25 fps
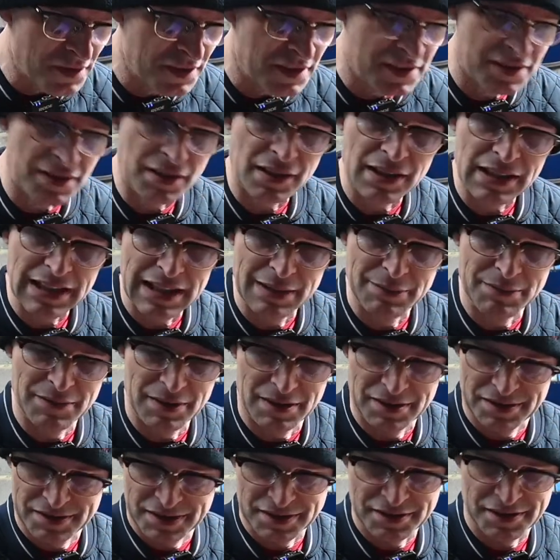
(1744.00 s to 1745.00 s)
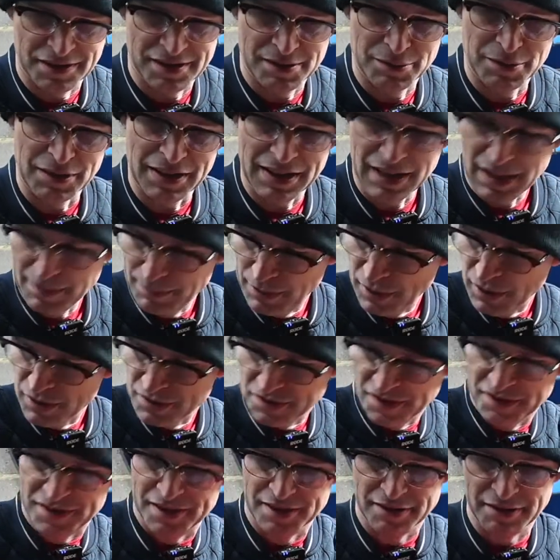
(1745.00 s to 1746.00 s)
until I said to someone, "Can I park
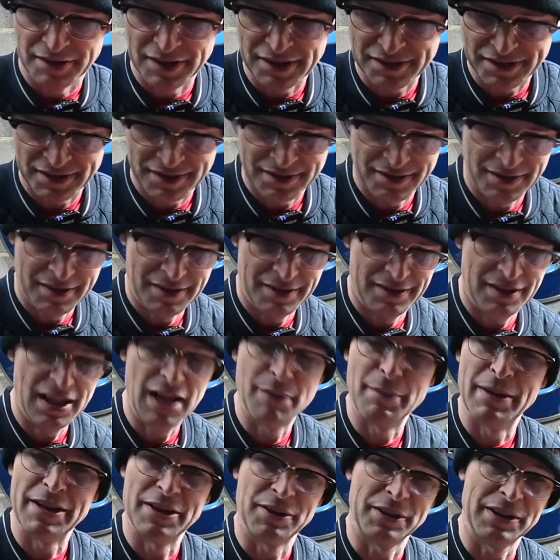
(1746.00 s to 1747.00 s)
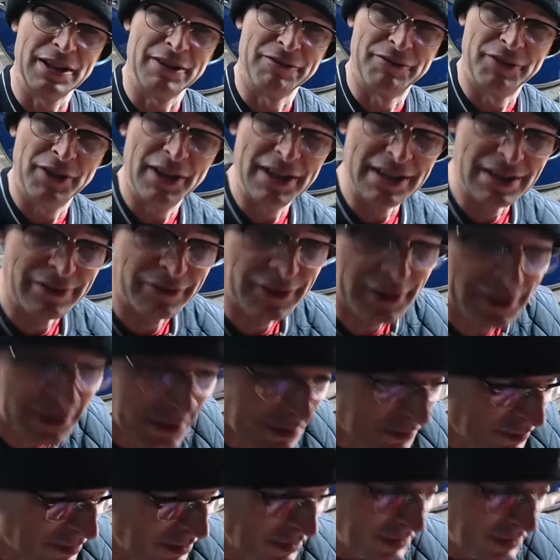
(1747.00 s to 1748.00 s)
just here?" And they said, "No, mate, you'll get a fine if you do."